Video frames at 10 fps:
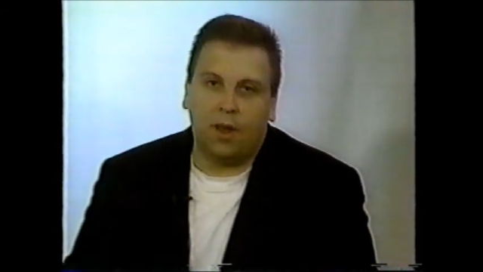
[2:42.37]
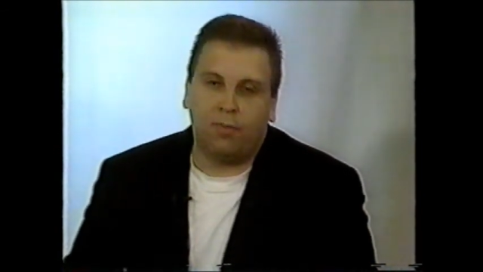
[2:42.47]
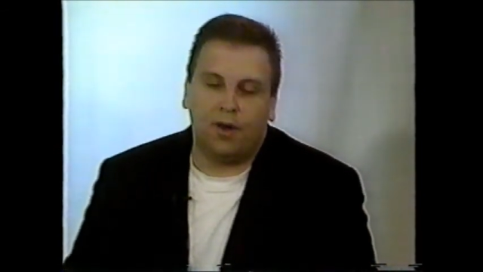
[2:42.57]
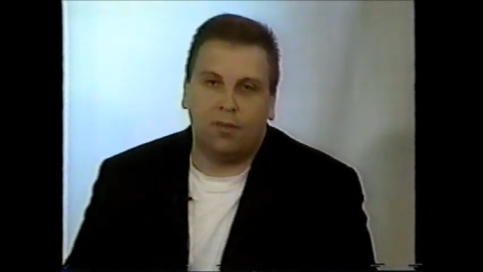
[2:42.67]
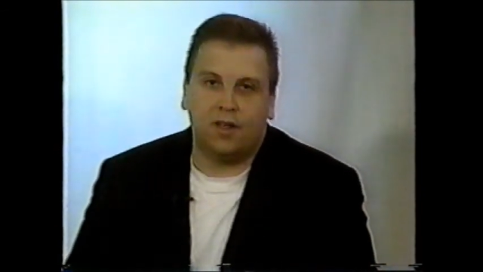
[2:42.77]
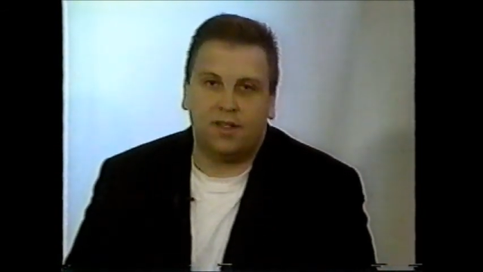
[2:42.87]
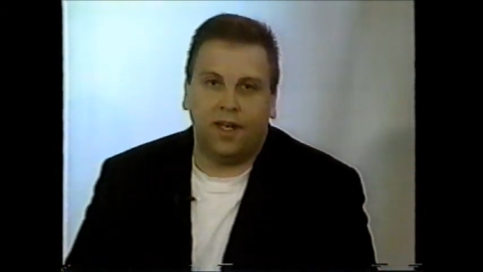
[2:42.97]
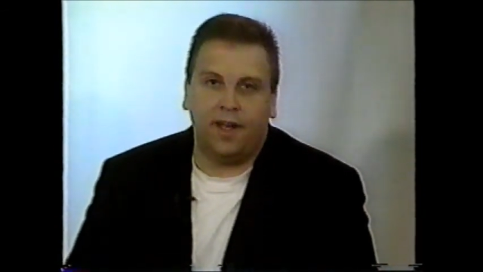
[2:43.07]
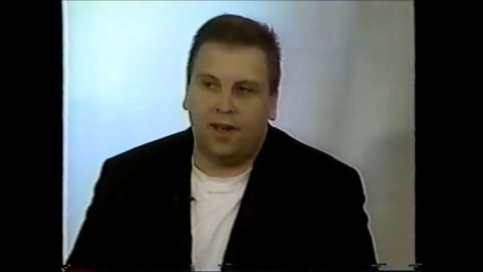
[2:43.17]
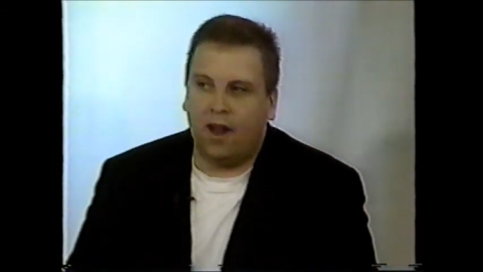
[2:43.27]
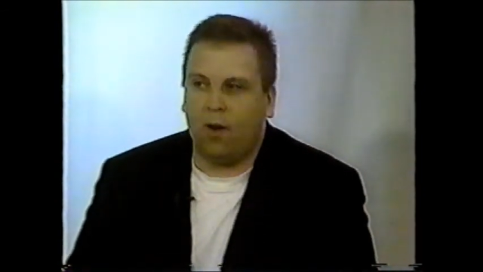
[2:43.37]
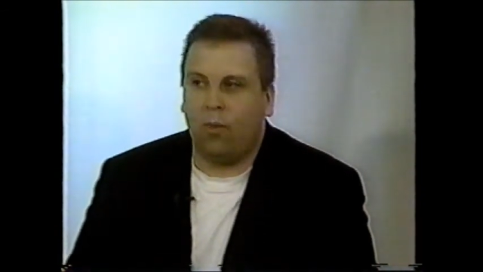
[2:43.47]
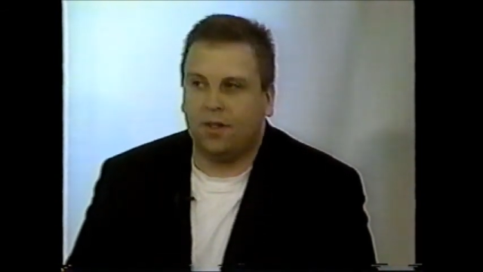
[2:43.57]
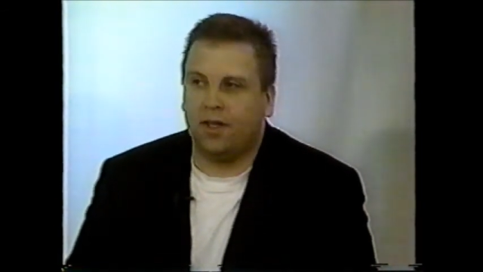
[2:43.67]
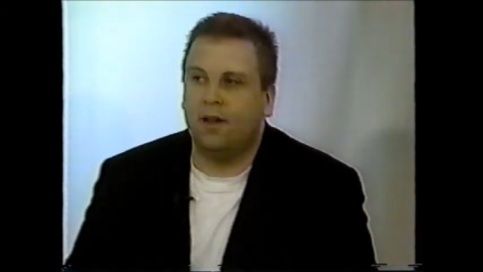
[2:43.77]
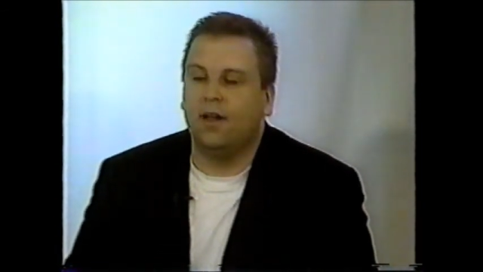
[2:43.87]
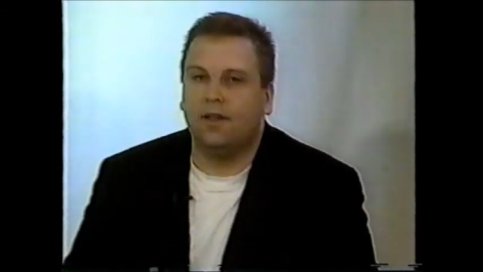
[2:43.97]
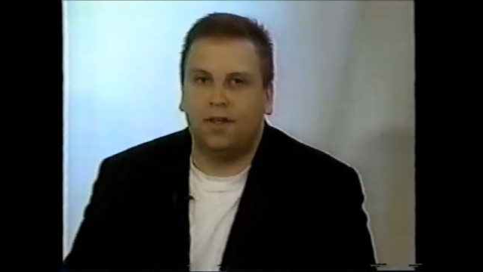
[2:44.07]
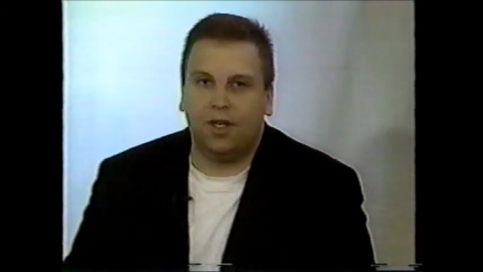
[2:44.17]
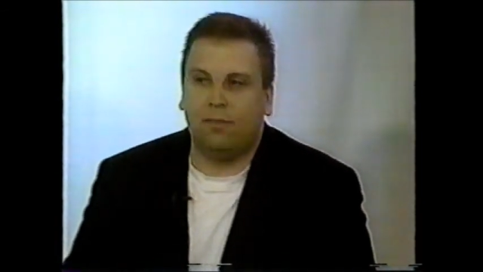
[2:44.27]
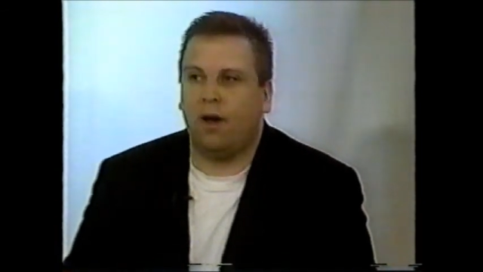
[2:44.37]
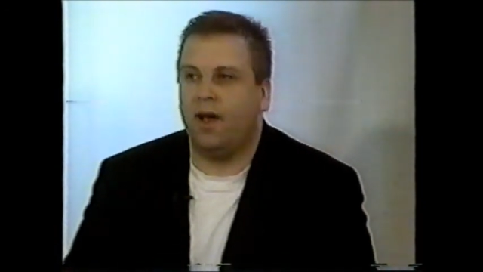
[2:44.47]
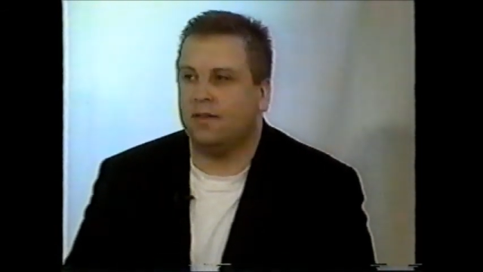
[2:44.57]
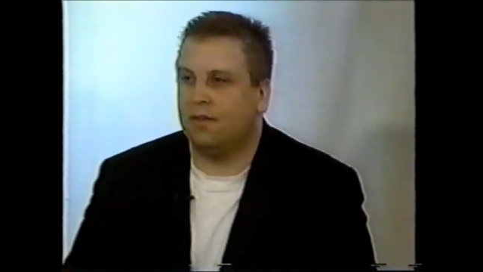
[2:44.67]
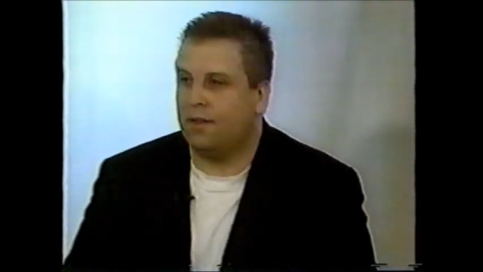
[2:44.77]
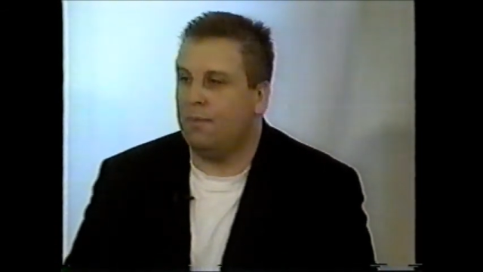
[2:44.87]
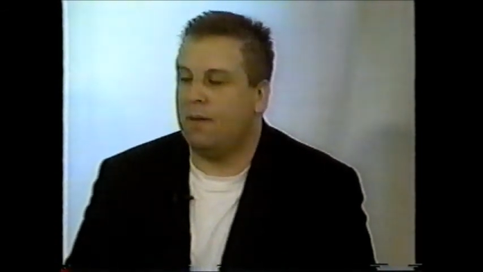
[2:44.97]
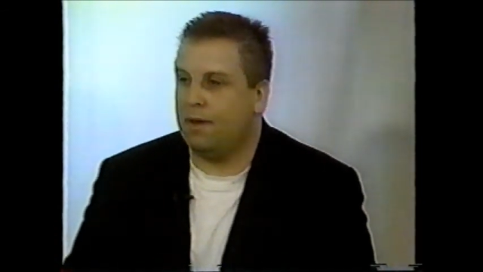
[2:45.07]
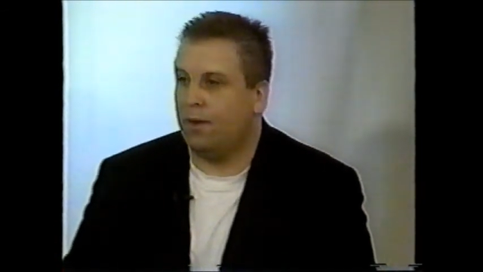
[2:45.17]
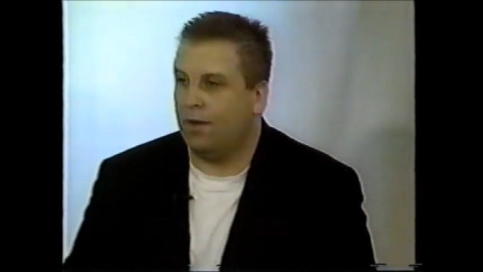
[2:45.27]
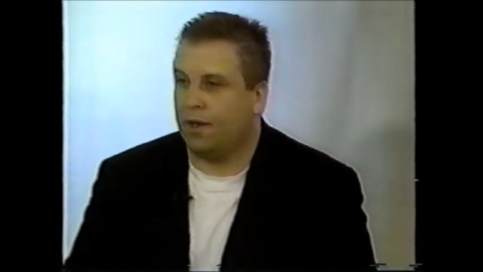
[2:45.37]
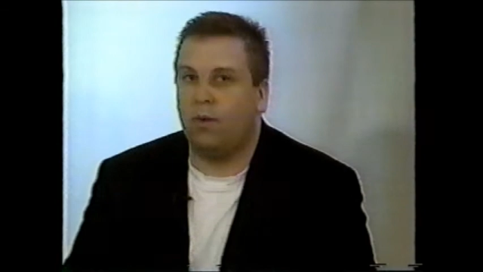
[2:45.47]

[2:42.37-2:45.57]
They pretty much said they did not want to legitimize the Bambino League,